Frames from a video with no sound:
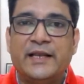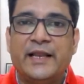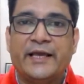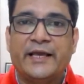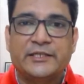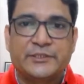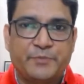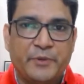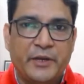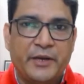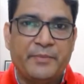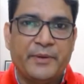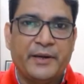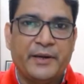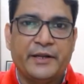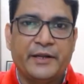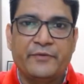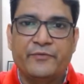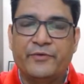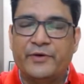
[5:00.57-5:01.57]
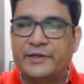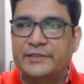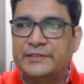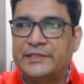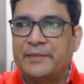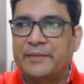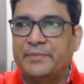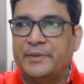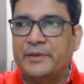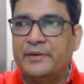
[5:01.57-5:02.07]
experimenting. For
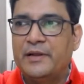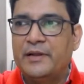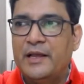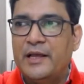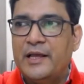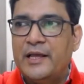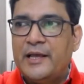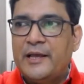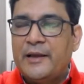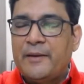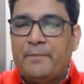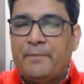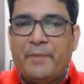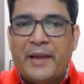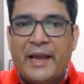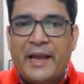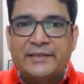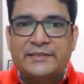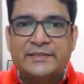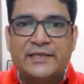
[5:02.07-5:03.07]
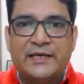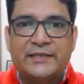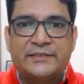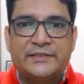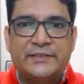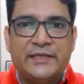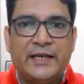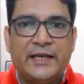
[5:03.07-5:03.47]
example, banks are still